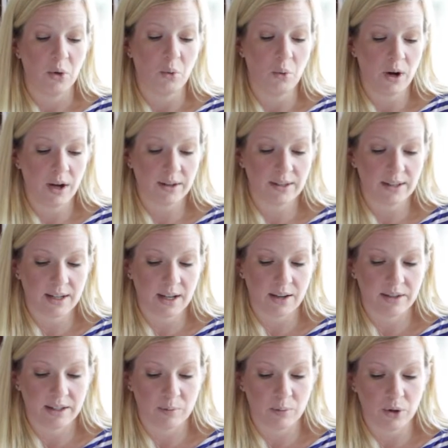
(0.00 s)
walks the
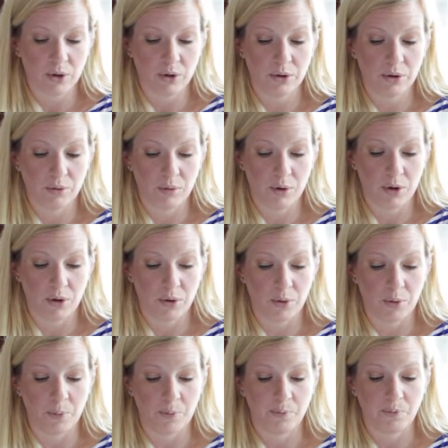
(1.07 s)
customer
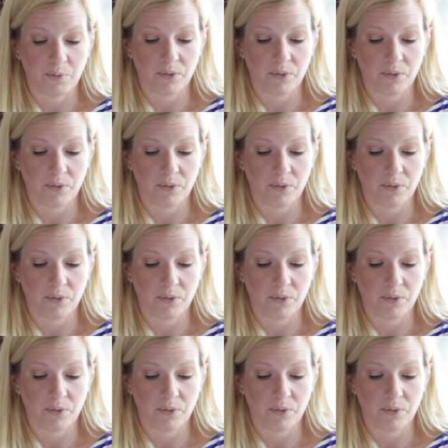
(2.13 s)
through